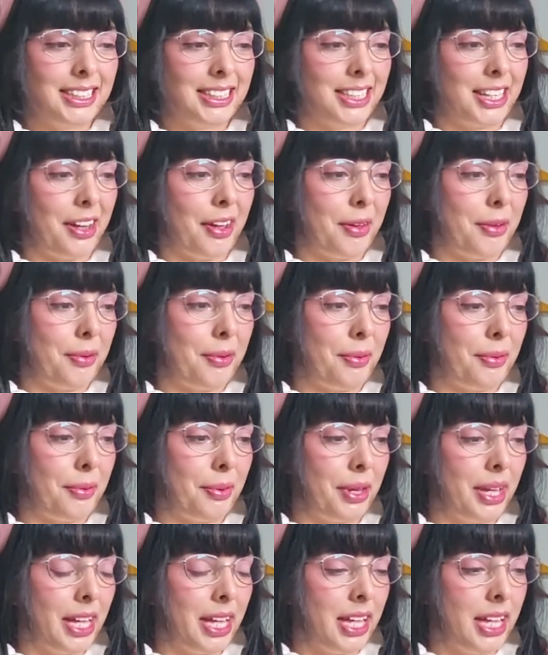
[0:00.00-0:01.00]

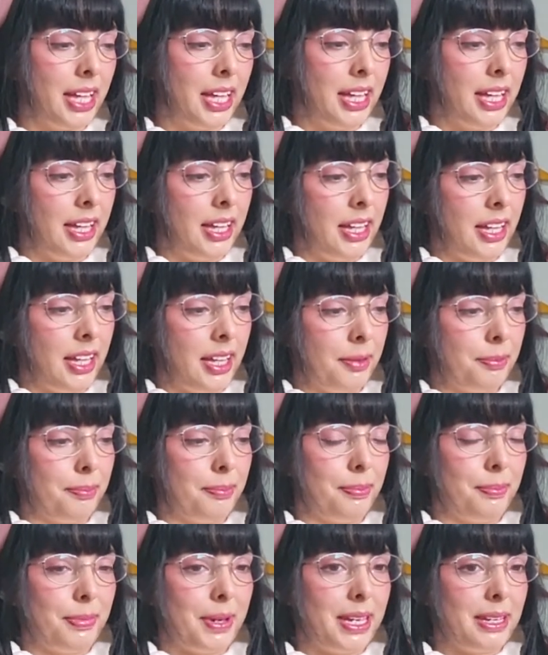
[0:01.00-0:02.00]
So,
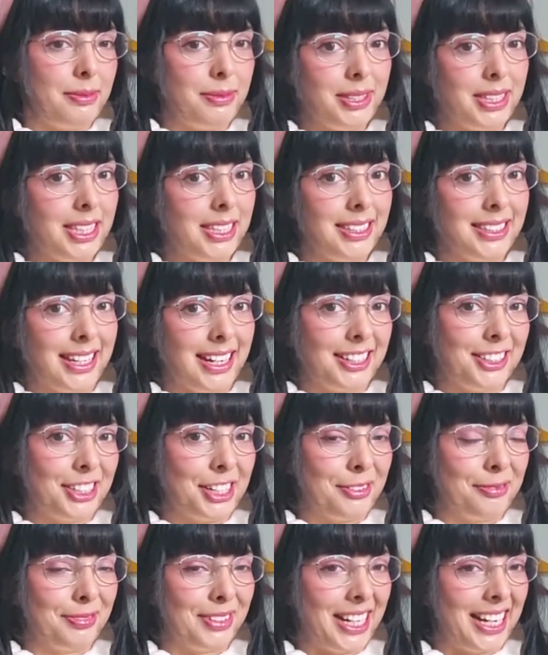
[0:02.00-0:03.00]
Baby the
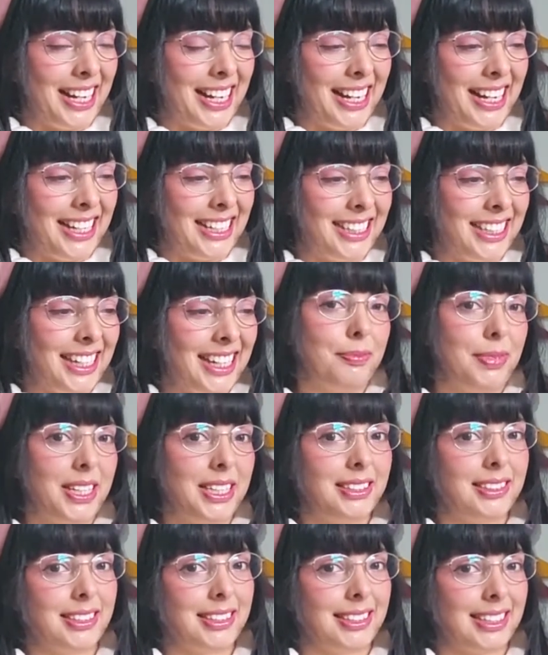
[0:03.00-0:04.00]
Starshine Bride,
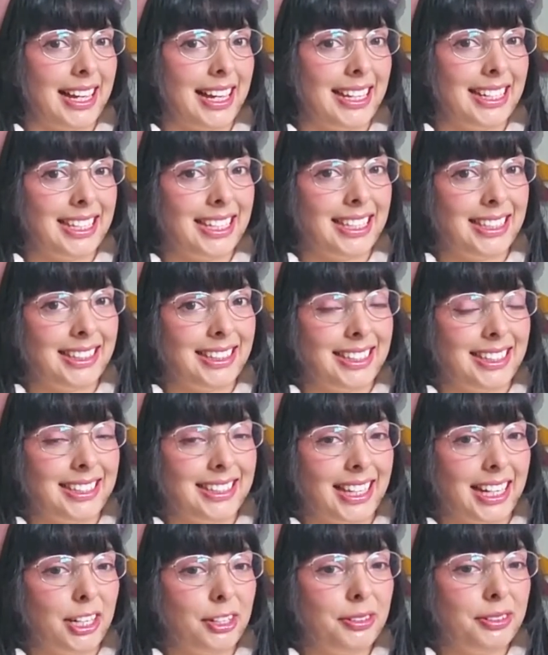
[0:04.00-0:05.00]
Princess Honey Tea
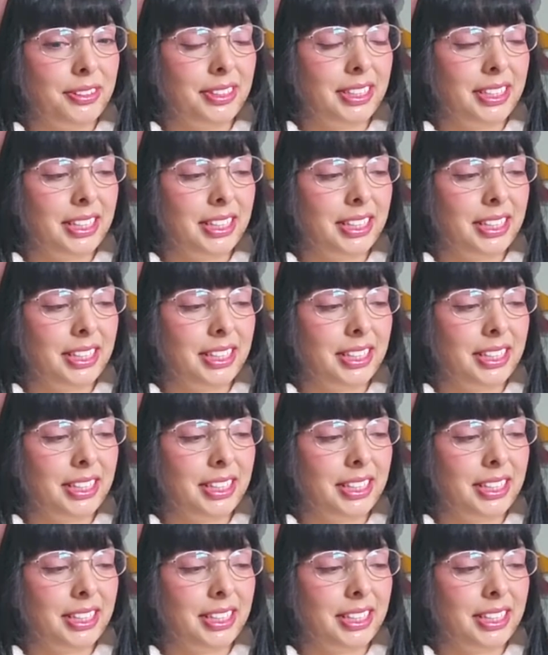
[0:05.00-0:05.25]
Saloon,